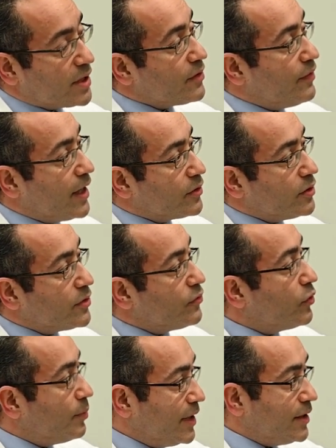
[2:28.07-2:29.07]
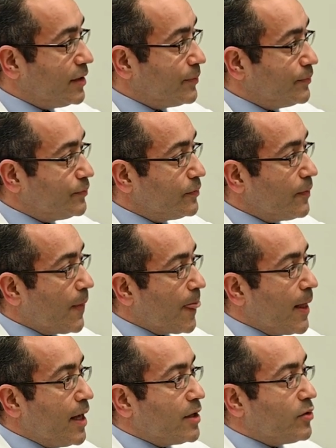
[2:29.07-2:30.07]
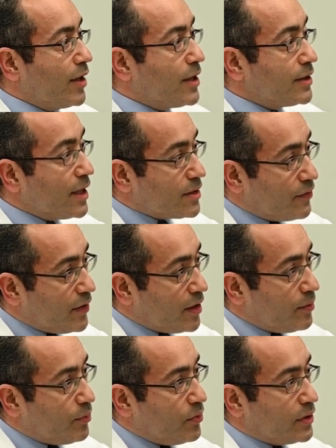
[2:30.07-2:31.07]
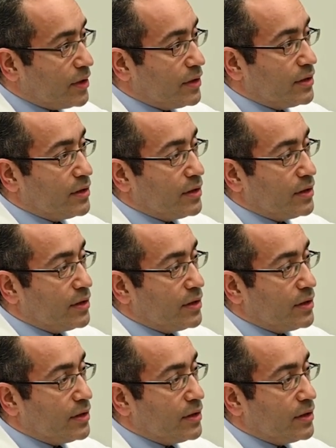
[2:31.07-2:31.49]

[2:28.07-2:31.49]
risk factors for bleeding. So I think that's a very important